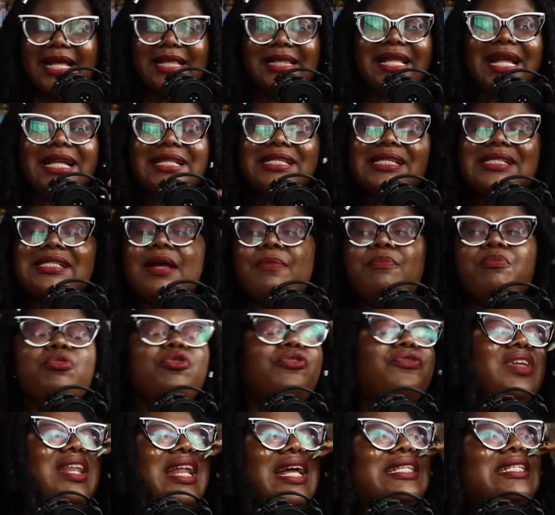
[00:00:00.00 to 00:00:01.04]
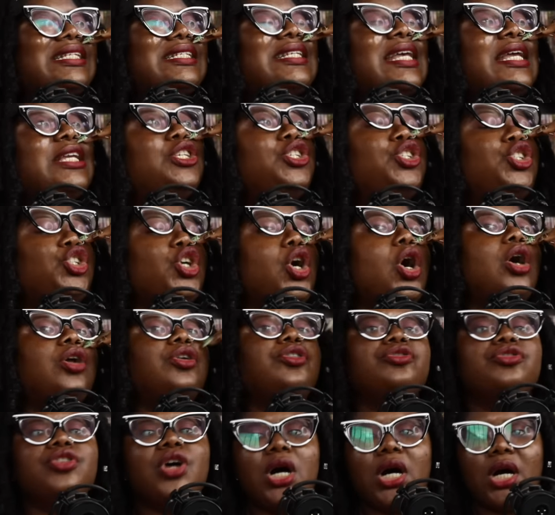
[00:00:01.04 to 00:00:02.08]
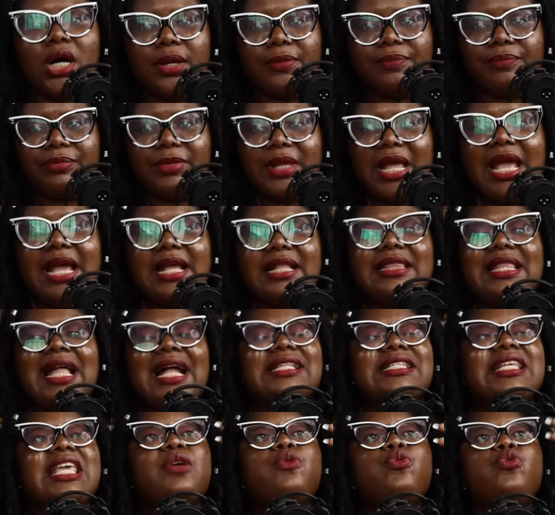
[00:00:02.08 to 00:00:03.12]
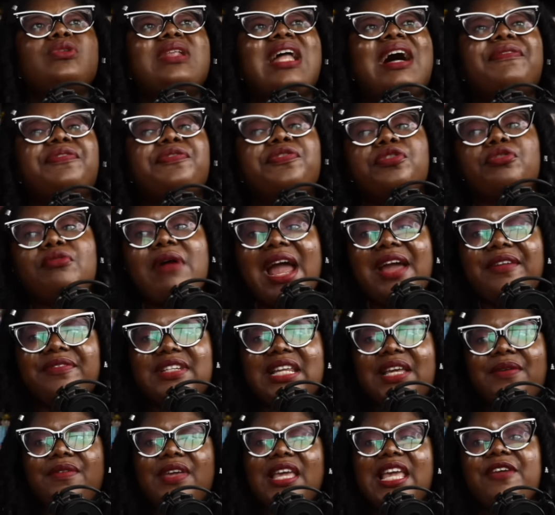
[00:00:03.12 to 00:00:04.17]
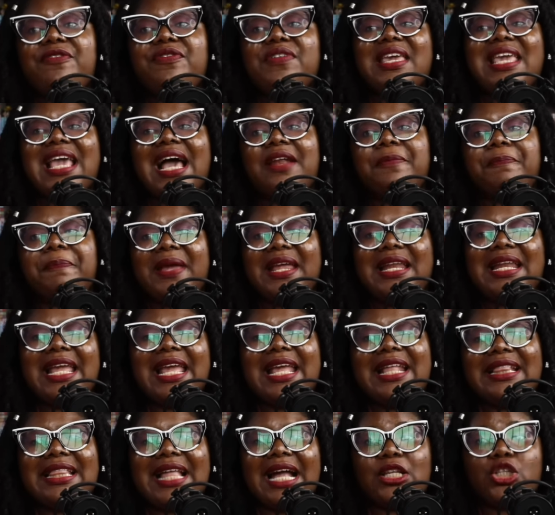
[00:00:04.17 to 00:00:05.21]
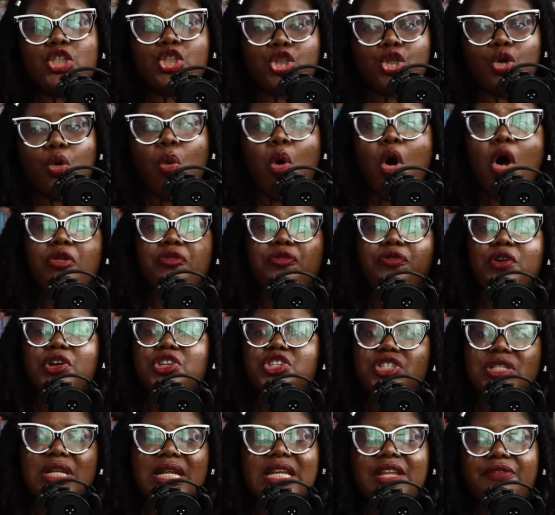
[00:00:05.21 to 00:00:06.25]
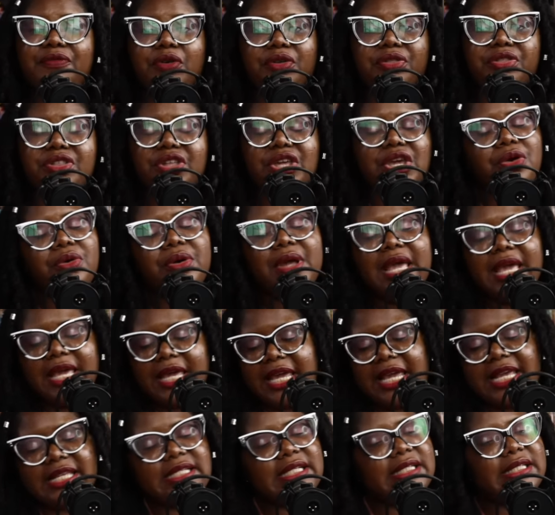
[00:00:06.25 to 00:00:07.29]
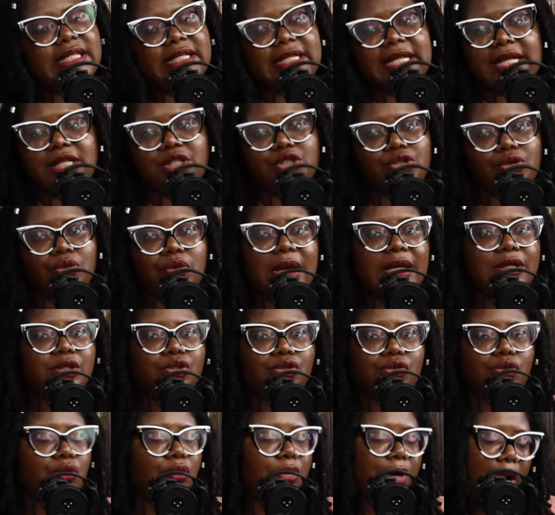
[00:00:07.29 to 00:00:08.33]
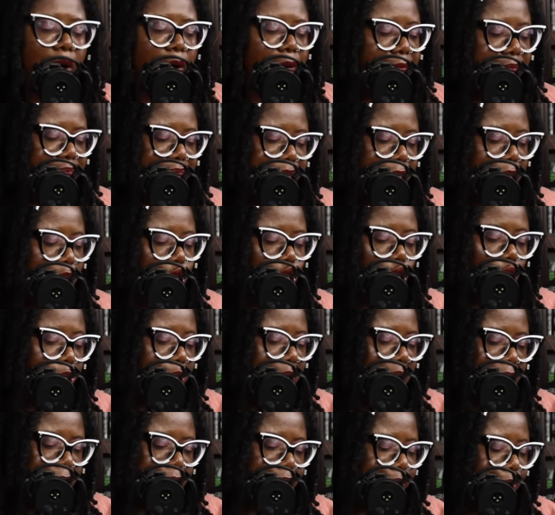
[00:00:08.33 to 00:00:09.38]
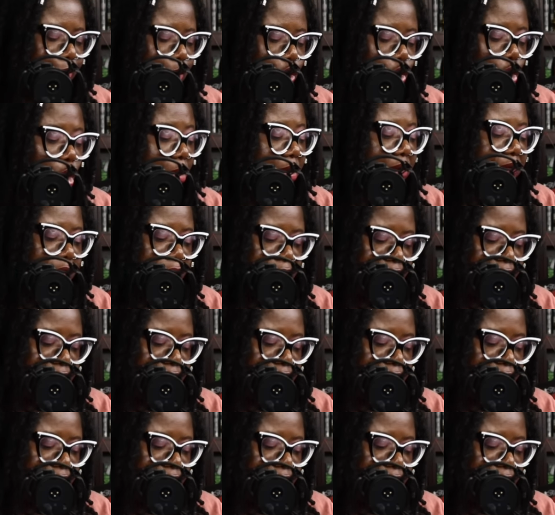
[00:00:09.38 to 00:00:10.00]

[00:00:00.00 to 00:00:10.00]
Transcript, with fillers: That is a movie. That is a genre that he would have thrived in if he had been in that show. Unfortunately for Theo, he isn't in that show. And so, um, sorry. Sorry for